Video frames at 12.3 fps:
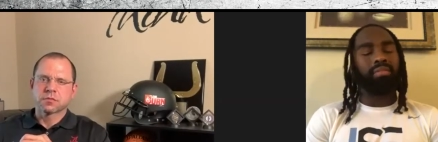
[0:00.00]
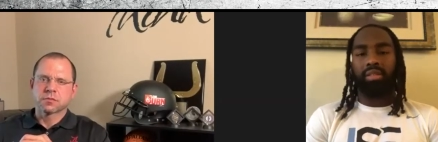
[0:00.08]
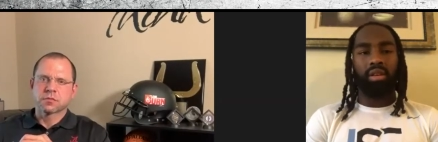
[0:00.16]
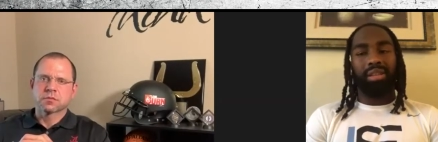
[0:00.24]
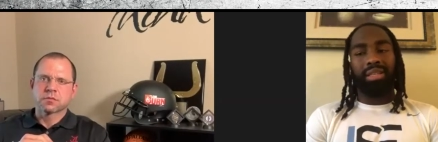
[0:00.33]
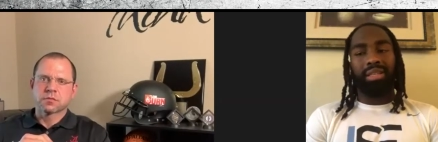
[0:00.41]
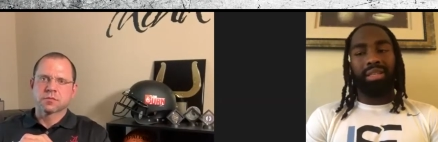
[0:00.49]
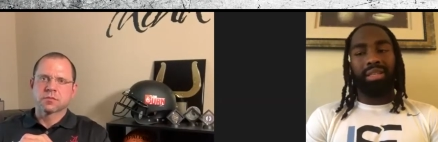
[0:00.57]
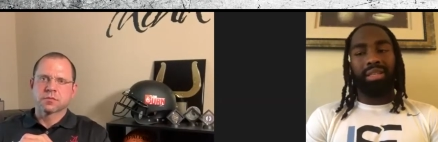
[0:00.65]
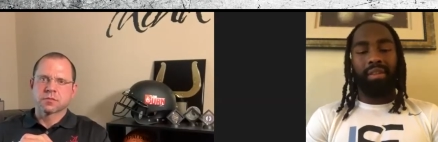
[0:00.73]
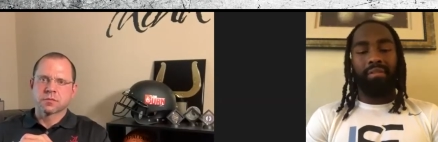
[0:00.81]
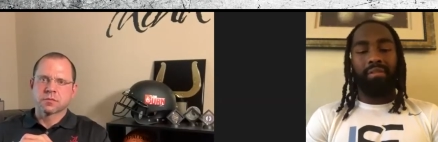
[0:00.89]
Speaker 1: Then you know
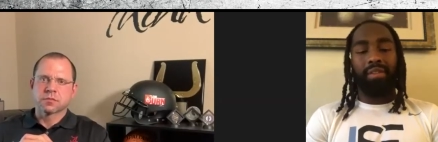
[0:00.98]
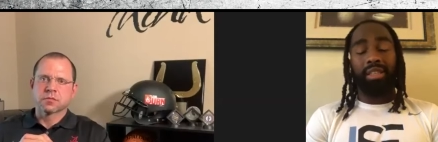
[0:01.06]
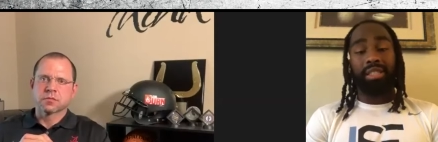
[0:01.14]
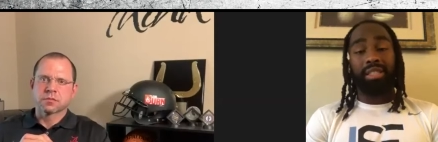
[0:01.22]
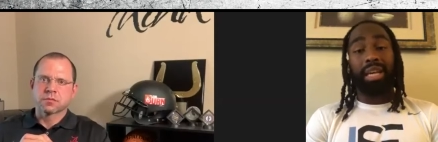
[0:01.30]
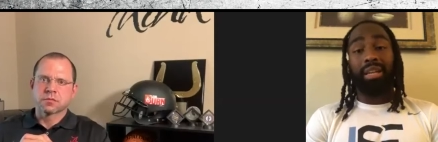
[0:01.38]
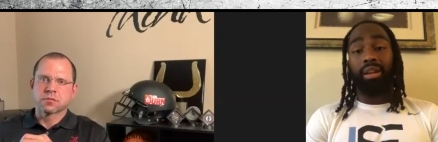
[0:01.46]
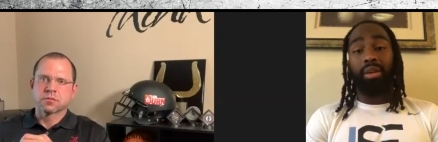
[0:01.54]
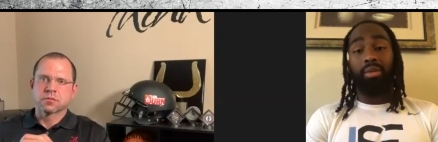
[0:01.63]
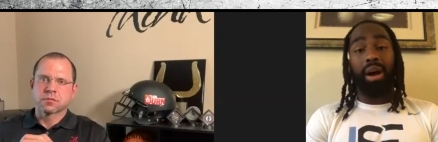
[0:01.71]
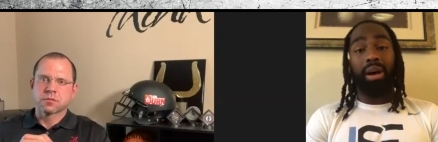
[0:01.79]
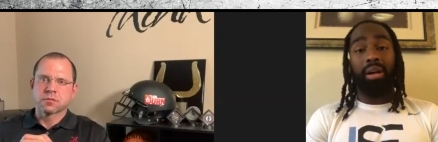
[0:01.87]
that that's one of the
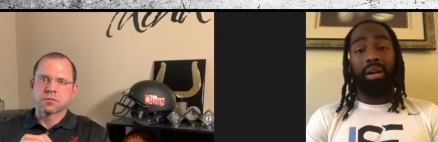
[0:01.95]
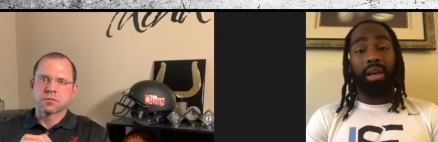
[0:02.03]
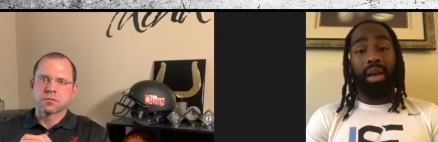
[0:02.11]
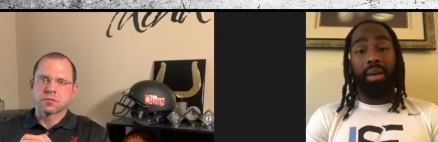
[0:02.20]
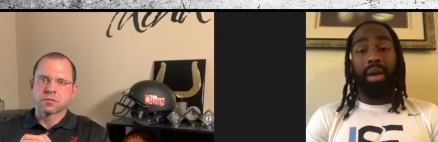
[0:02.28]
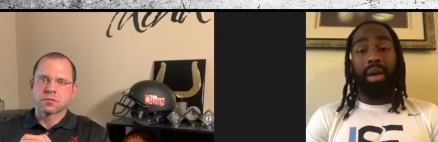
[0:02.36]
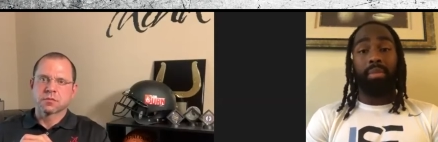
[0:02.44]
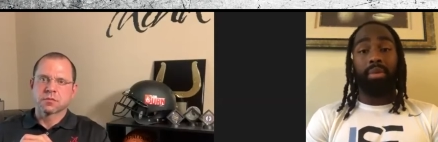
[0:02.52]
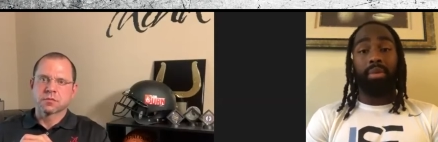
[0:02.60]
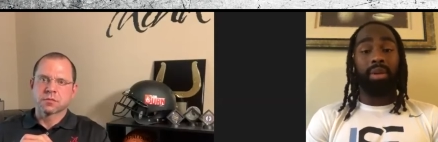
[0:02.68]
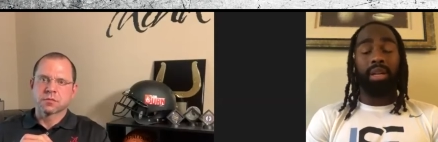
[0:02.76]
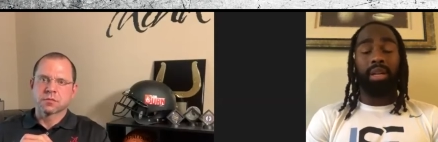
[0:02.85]
life, life lessons I learned
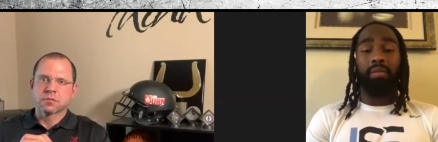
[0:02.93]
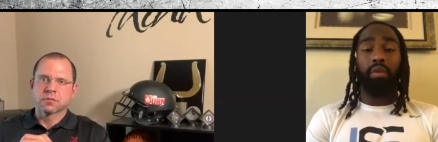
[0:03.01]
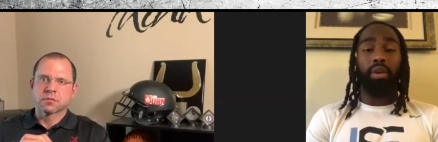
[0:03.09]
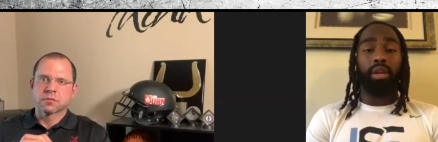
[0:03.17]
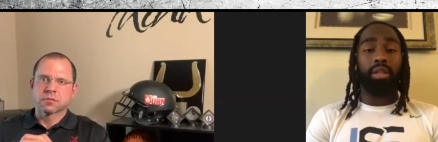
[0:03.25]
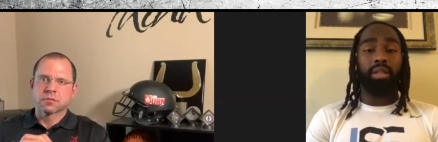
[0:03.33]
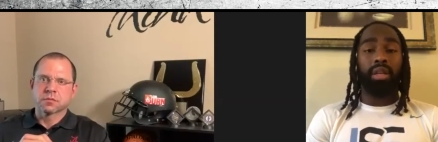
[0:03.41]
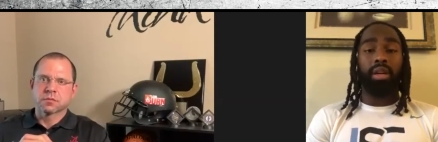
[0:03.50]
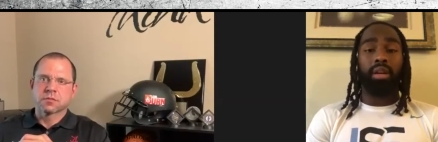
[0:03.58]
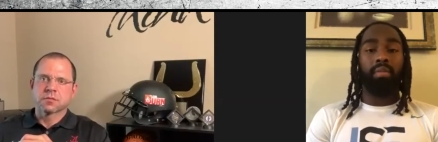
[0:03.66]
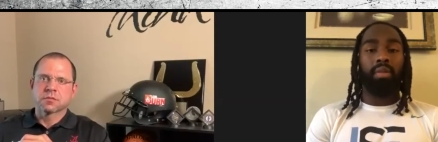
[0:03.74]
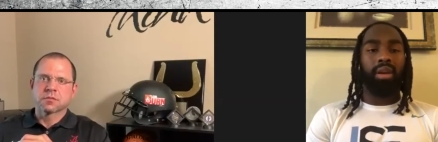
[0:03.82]
while at Bama, spending the
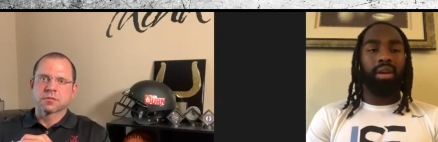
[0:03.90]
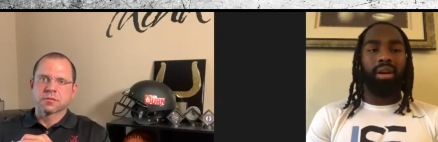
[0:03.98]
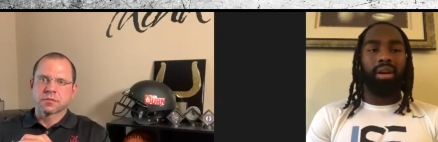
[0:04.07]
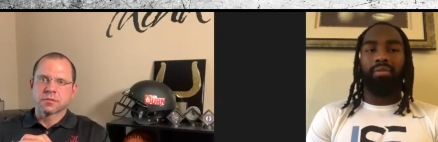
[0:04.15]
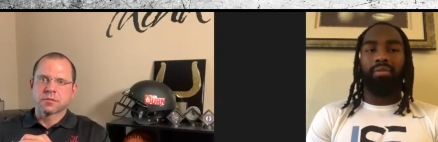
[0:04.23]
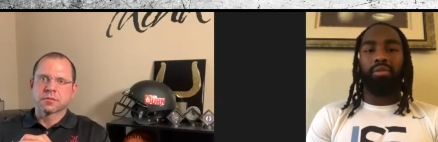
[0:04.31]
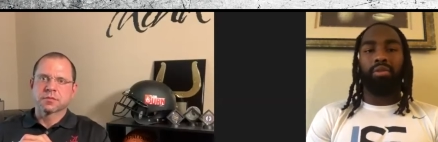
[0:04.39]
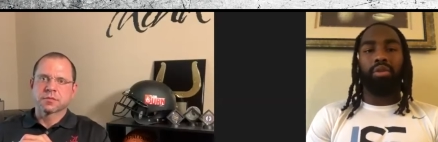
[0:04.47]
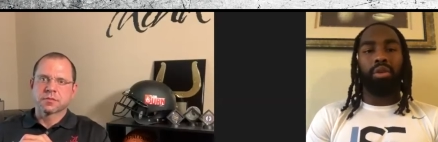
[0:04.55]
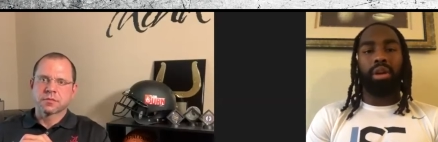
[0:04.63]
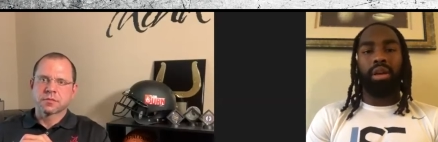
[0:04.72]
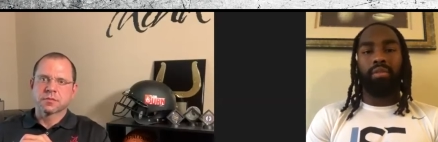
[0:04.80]
four years there. Uh, if
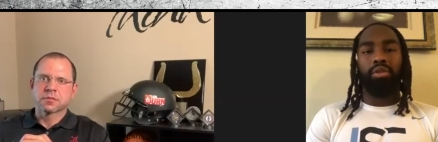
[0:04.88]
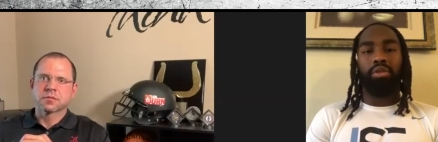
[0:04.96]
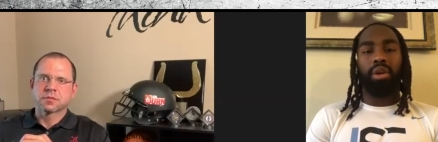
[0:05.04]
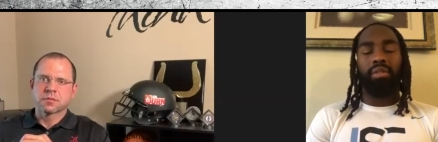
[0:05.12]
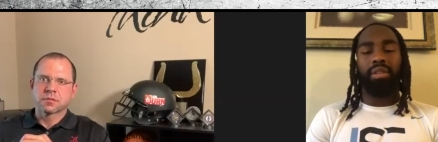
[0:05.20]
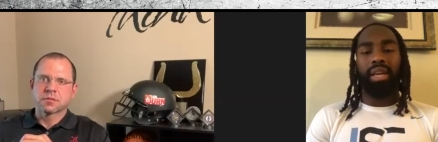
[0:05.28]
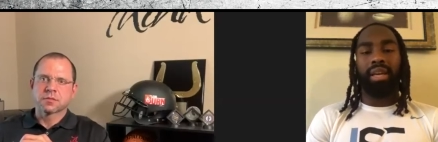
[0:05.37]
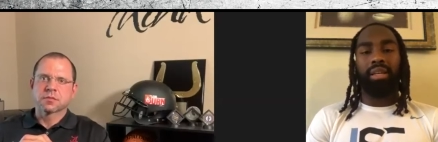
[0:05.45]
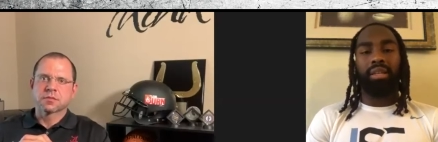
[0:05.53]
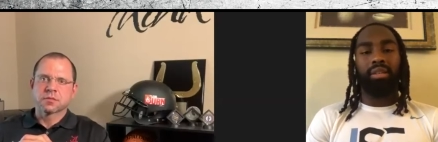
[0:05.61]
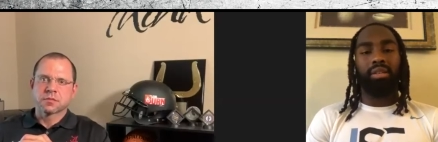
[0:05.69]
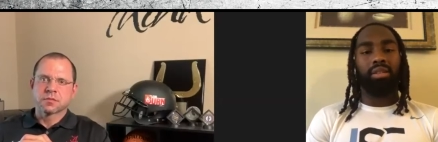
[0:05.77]
you do it, if you do
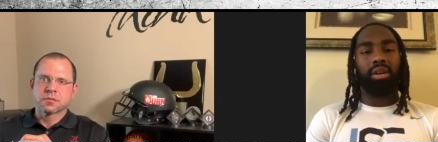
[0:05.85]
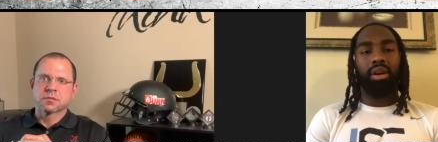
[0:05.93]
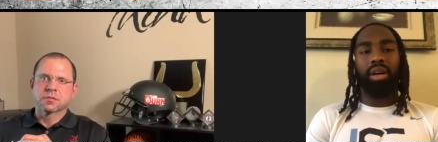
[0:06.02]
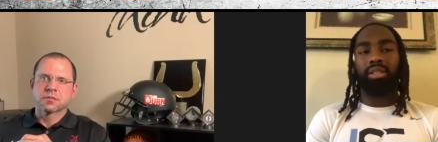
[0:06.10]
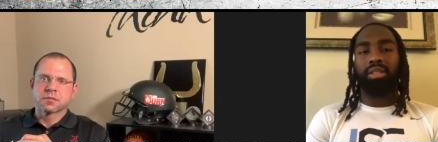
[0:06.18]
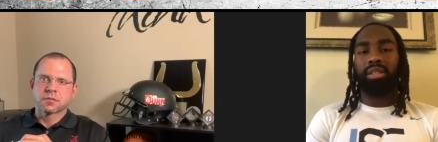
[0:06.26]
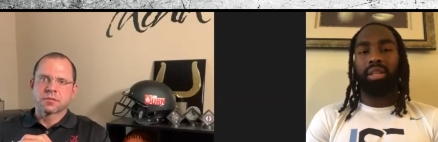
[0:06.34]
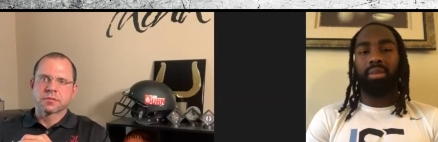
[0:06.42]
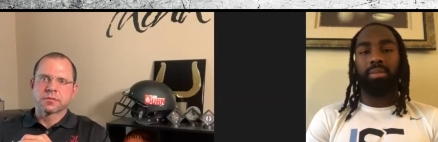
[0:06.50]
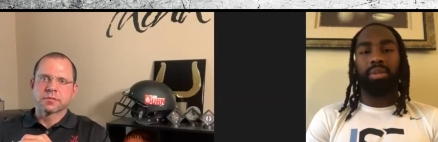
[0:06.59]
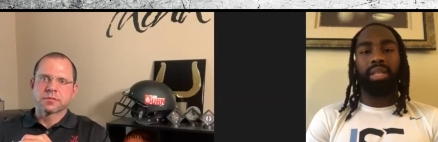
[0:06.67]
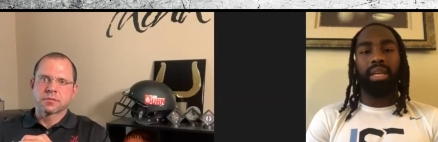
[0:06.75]
everything, you know, 110
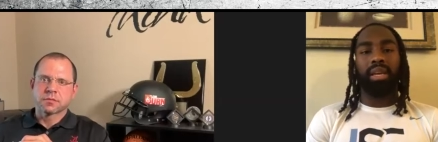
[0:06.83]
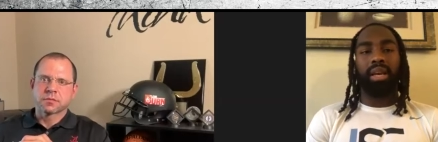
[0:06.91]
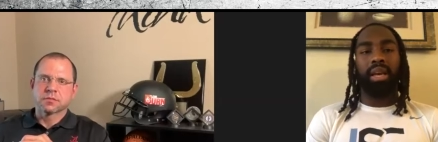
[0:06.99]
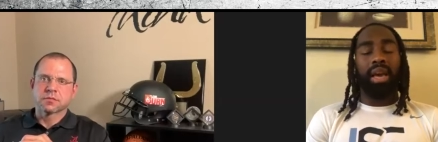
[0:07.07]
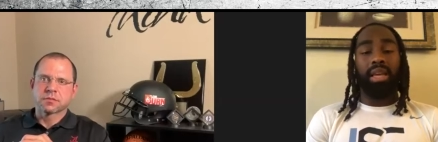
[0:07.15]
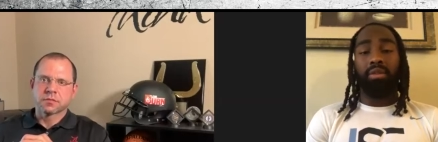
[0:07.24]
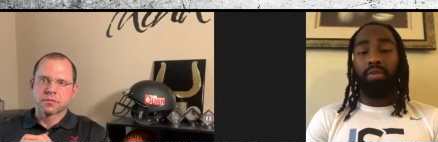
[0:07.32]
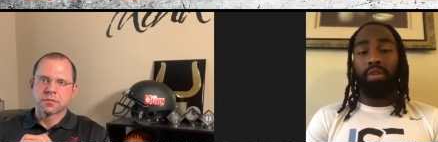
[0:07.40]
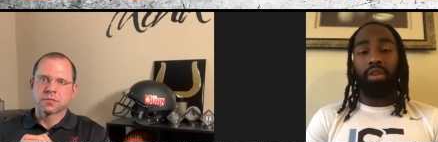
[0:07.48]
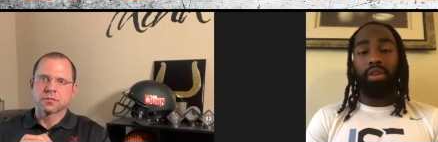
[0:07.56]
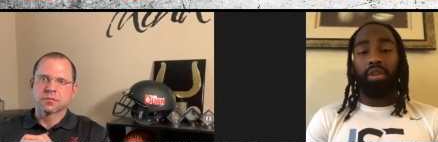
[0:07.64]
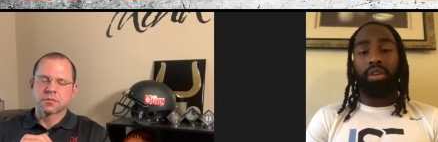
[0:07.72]
percent, and you feel
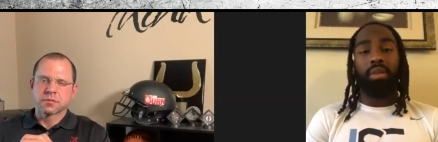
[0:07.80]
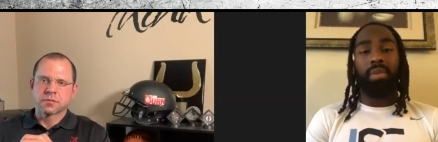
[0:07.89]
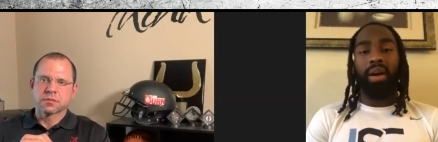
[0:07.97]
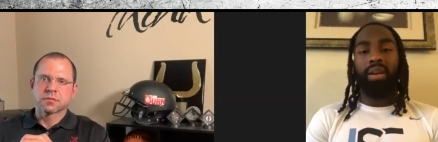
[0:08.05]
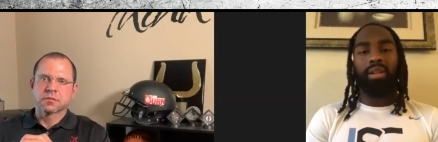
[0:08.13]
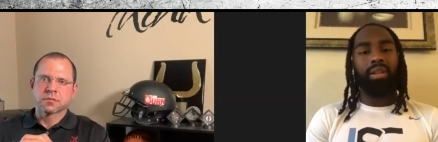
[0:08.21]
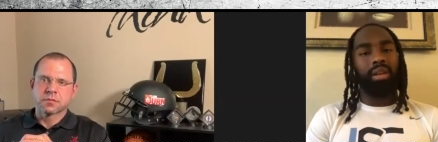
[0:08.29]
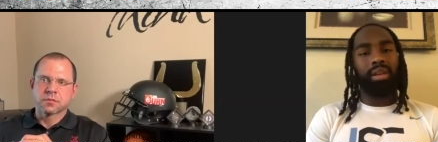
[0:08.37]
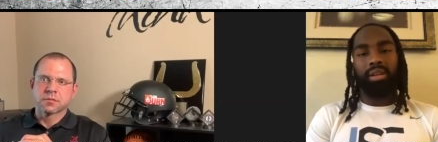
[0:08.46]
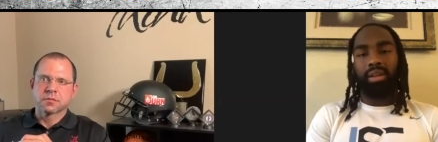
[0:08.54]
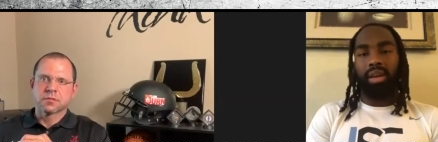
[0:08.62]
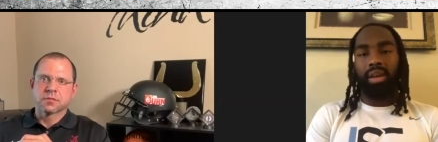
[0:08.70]
good about it, then
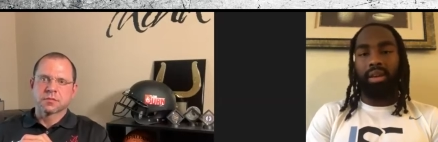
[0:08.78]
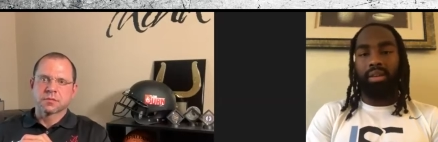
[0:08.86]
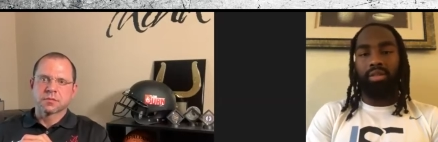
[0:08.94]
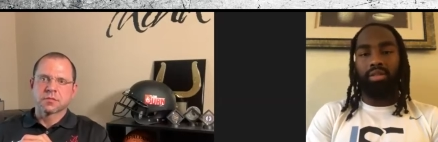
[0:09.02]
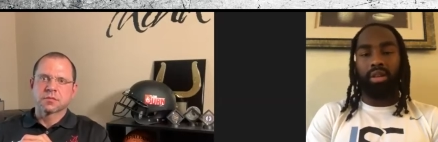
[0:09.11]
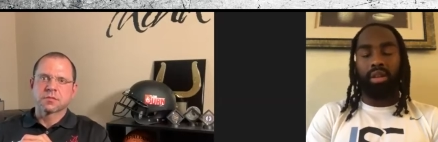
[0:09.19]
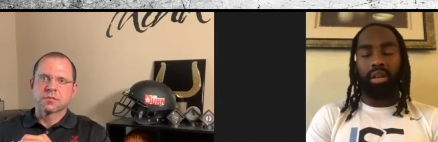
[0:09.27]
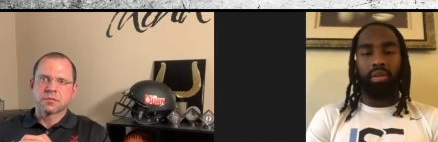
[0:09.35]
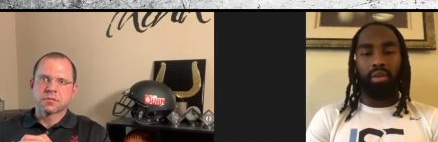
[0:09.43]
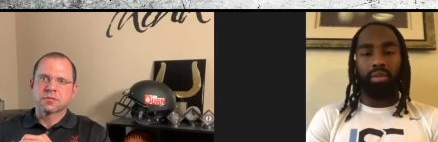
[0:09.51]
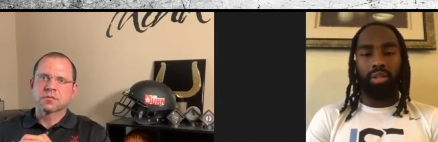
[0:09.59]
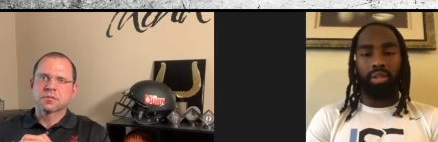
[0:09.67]
hey, you can live on
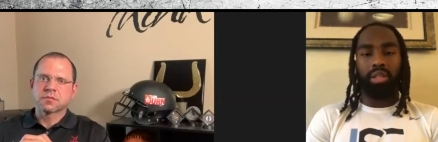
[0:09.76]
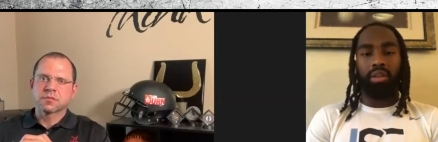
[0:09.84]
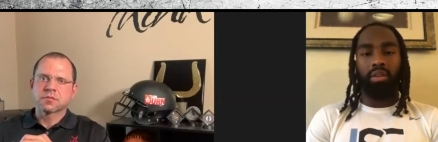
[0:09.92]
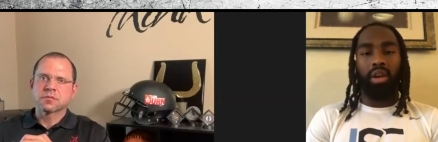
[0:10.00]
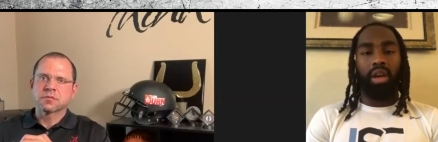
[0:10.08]
with yourself.